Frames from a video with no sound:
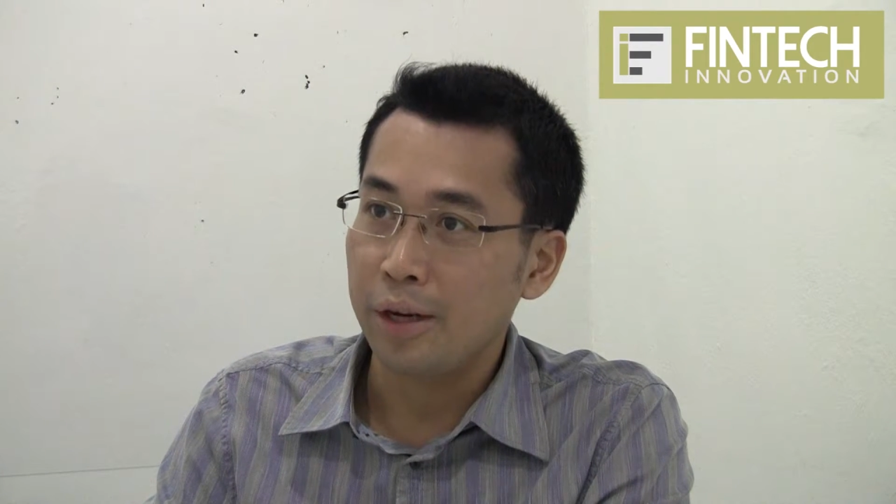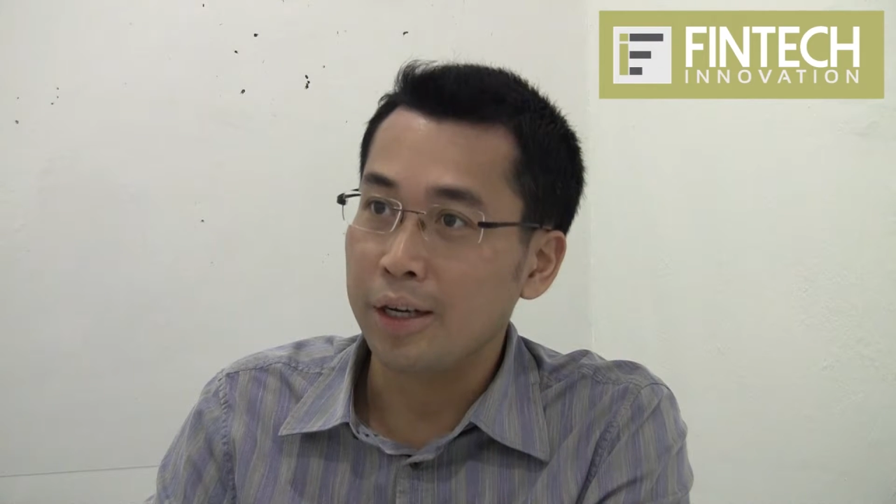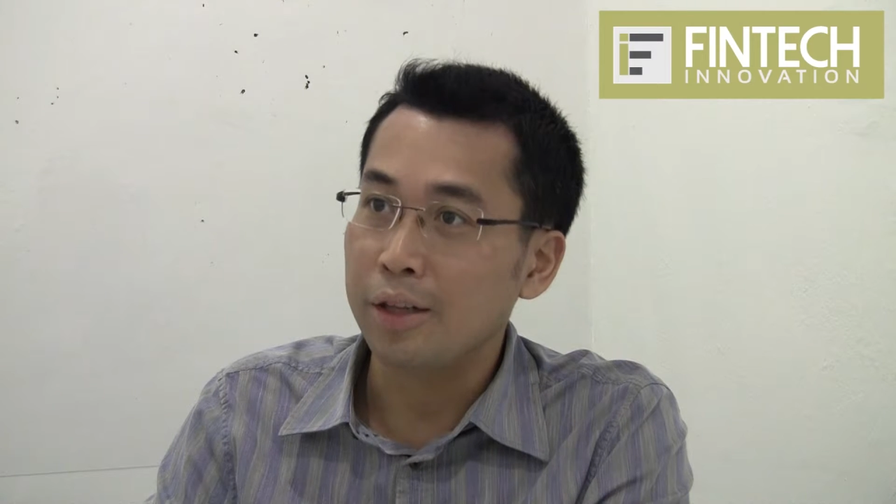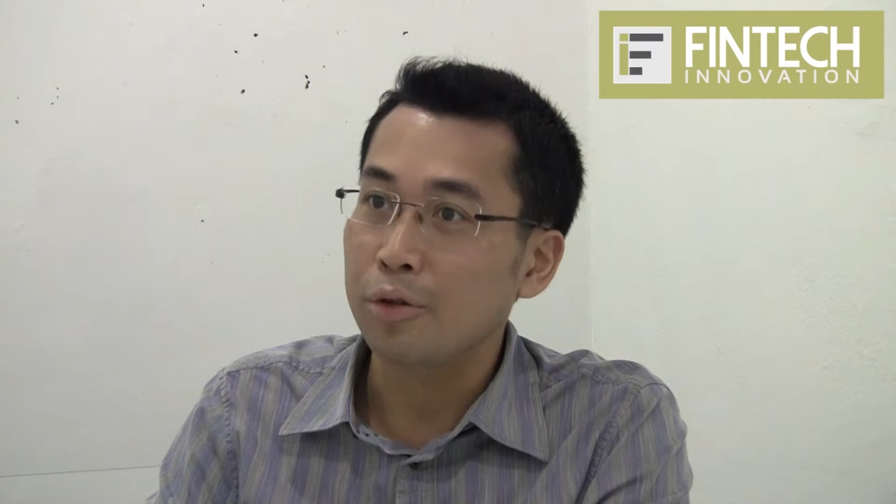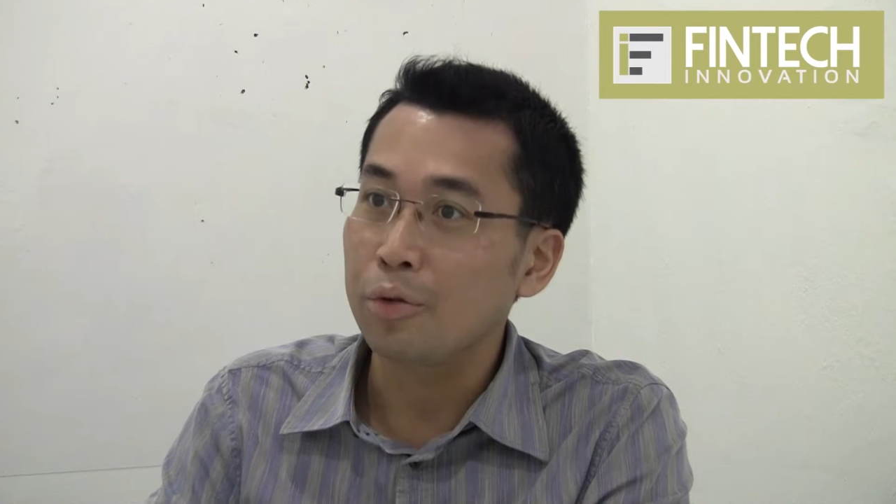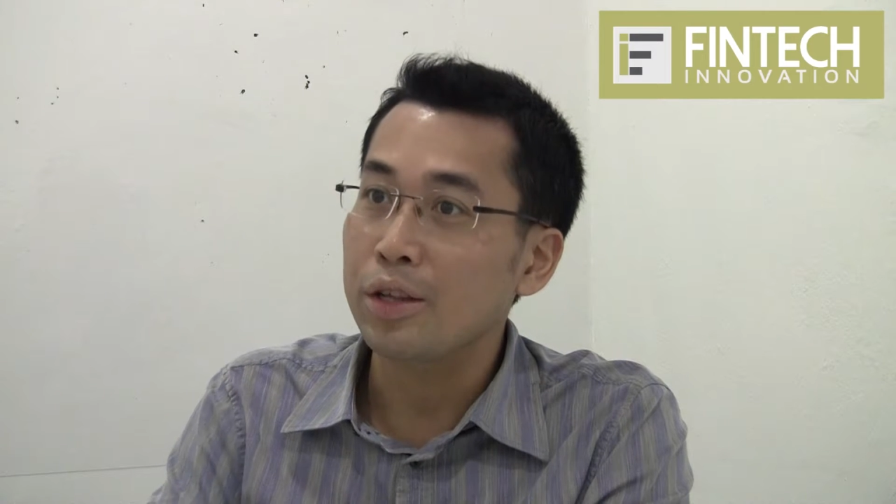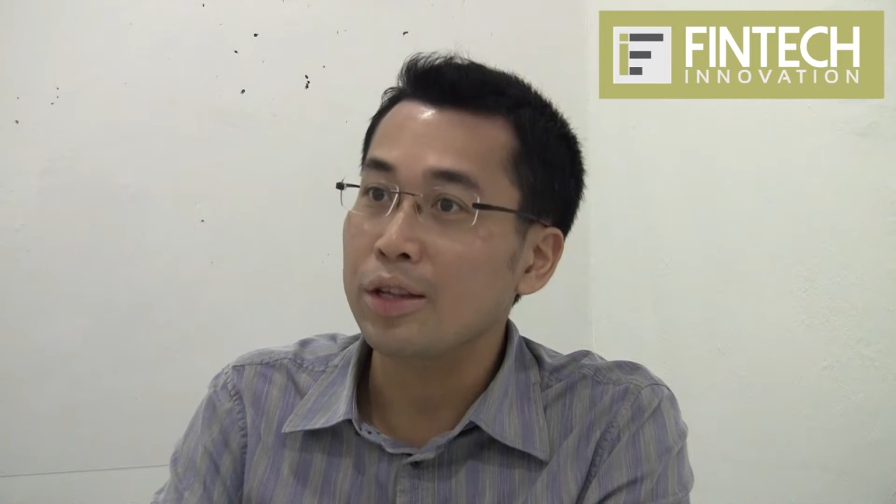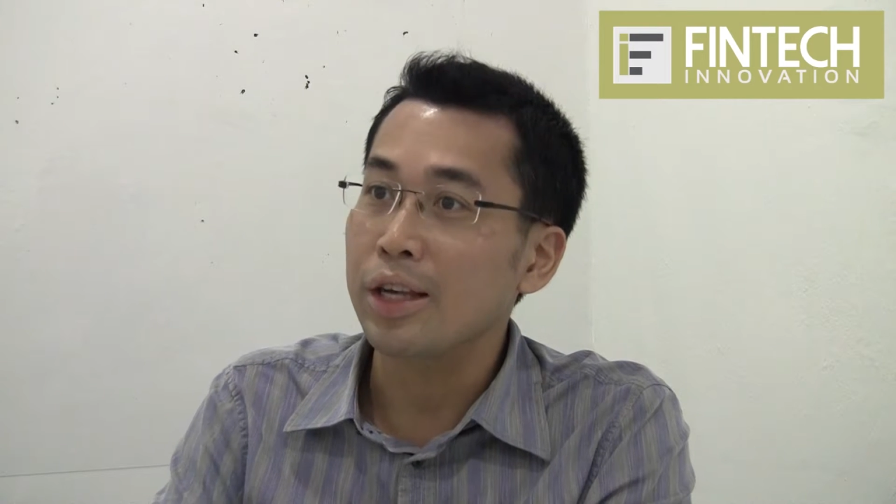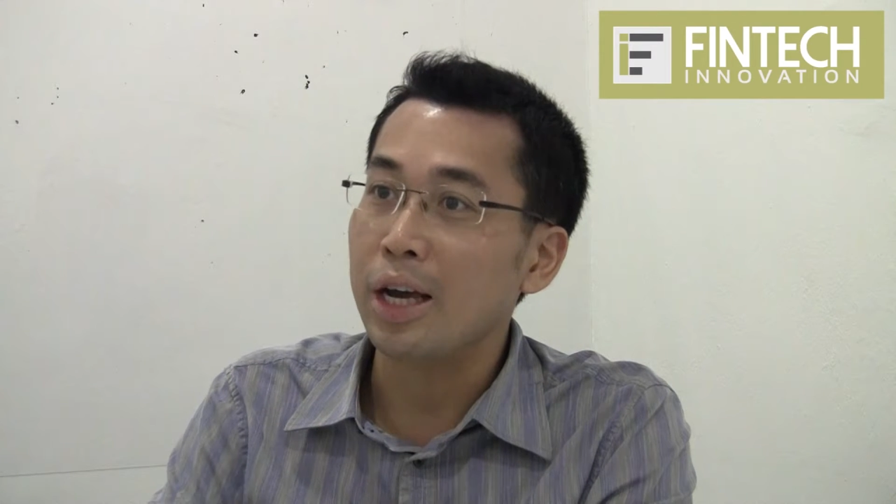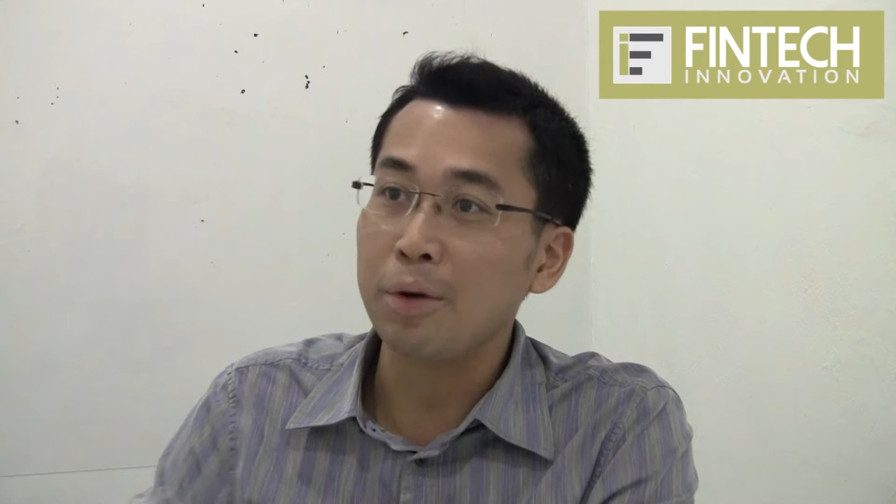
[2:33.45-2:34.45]
I can do it
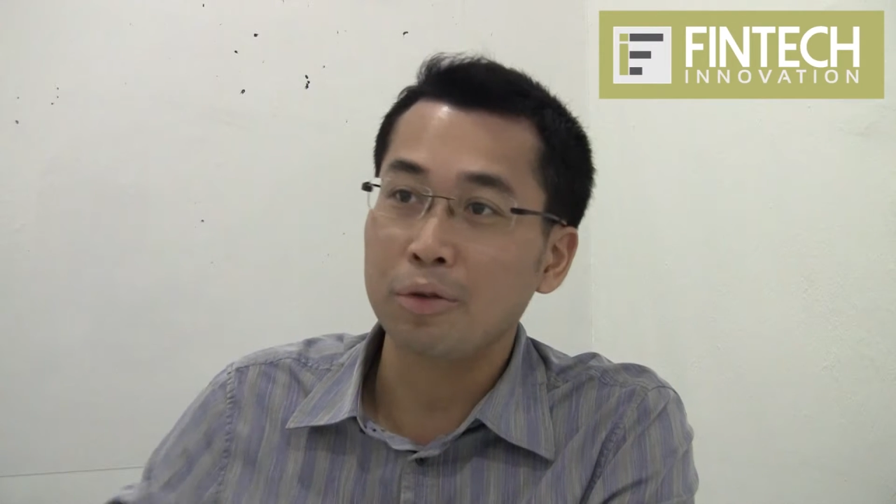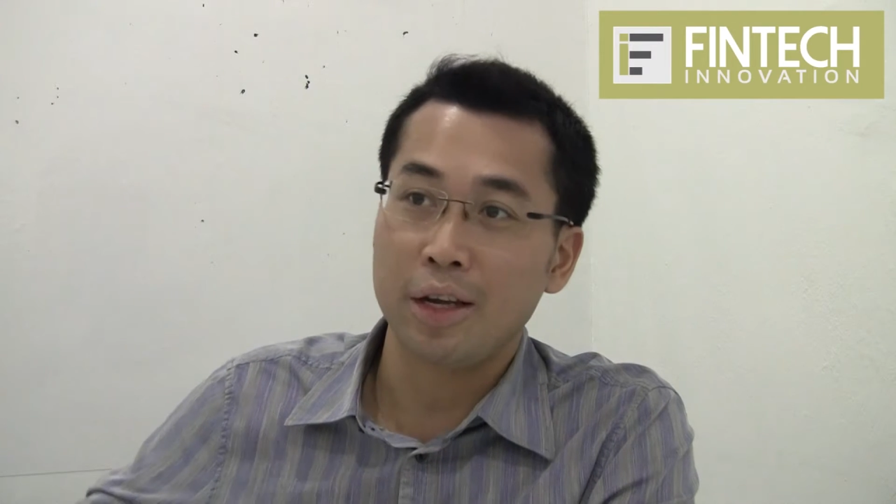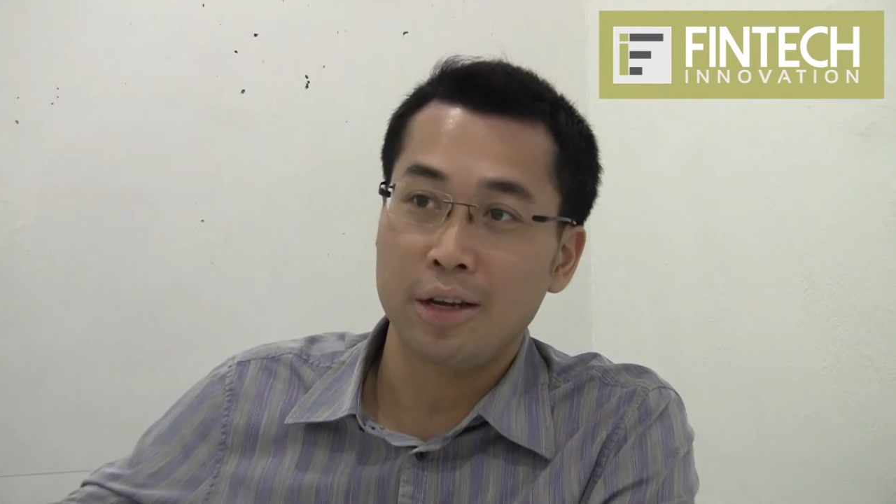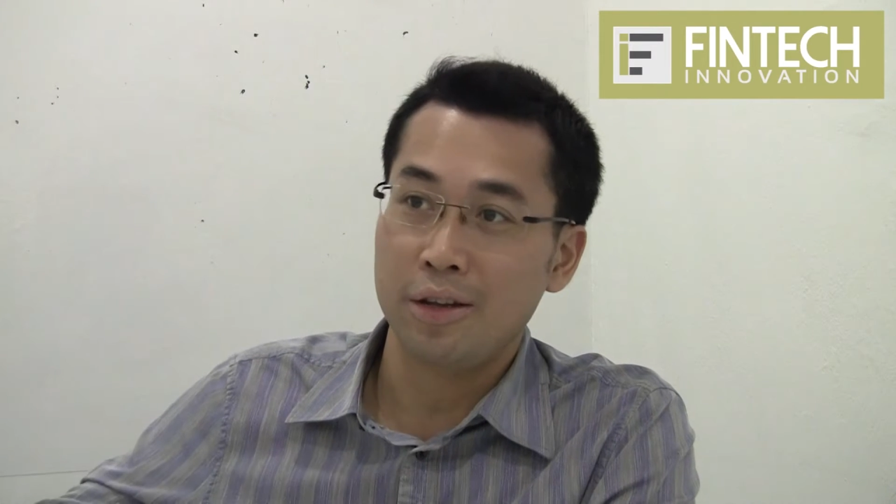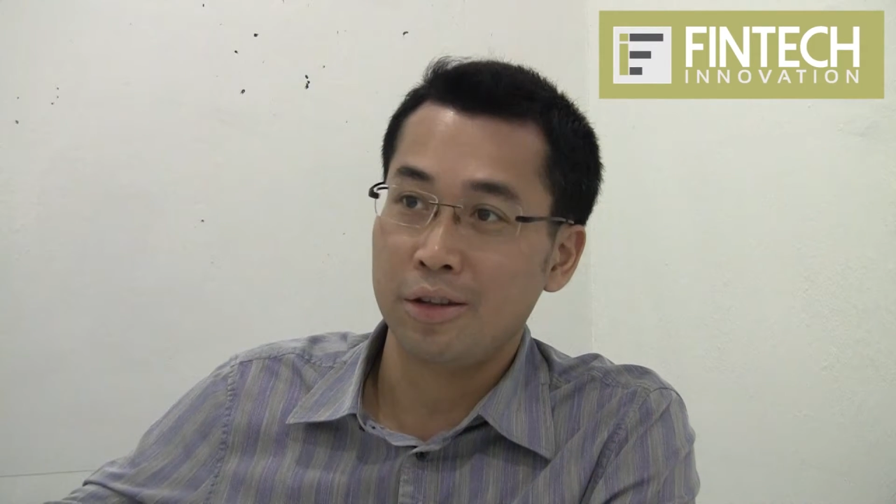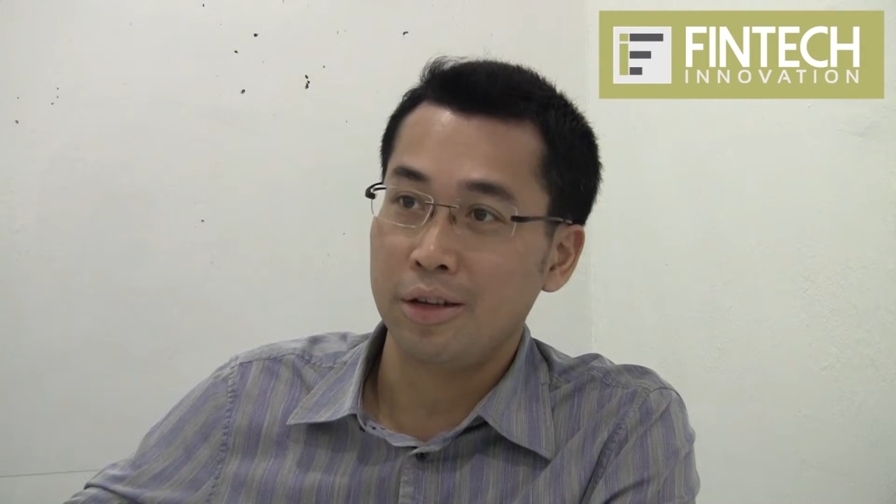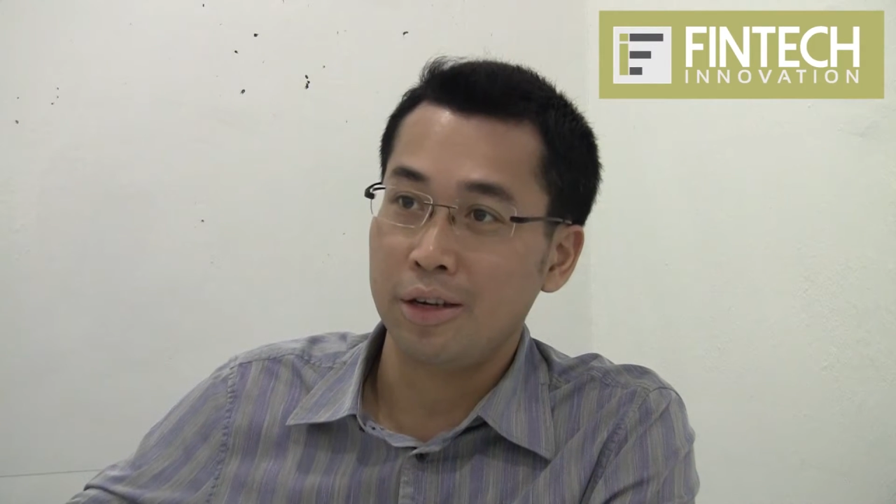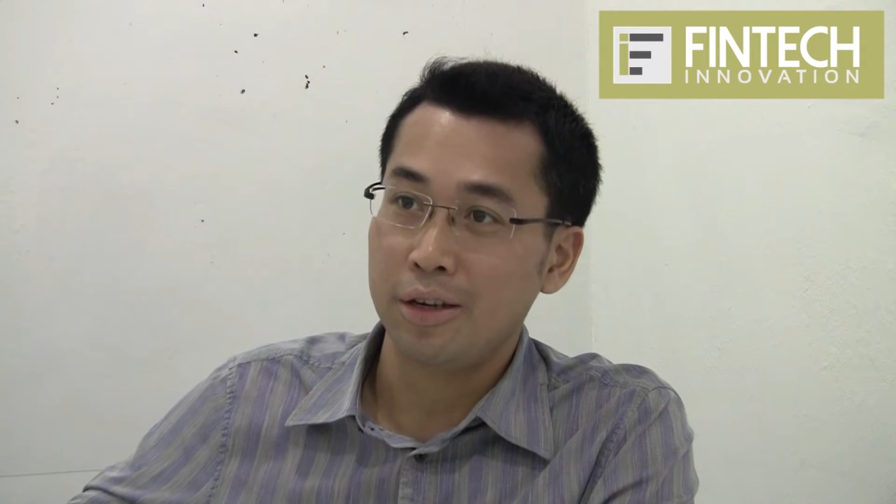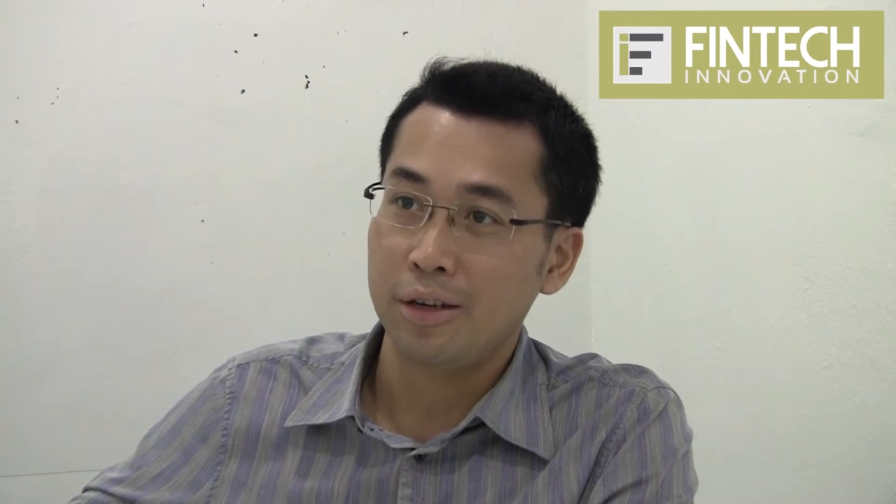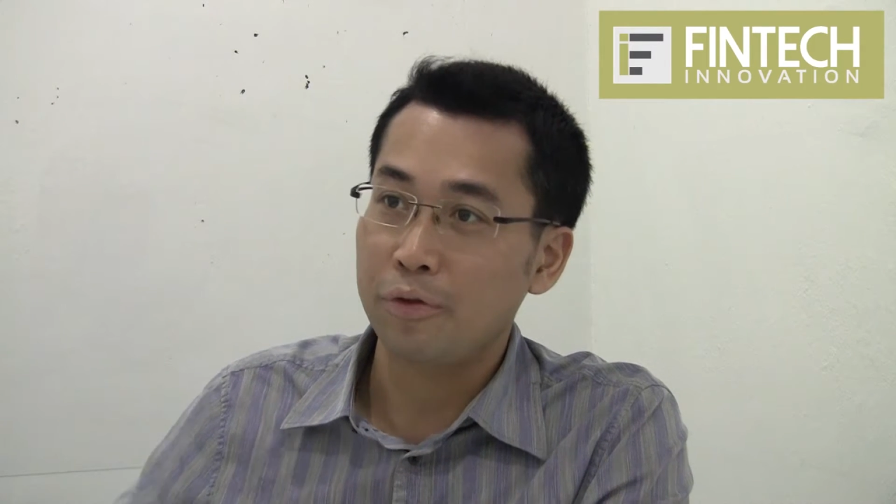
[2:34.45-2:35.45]
simultaneously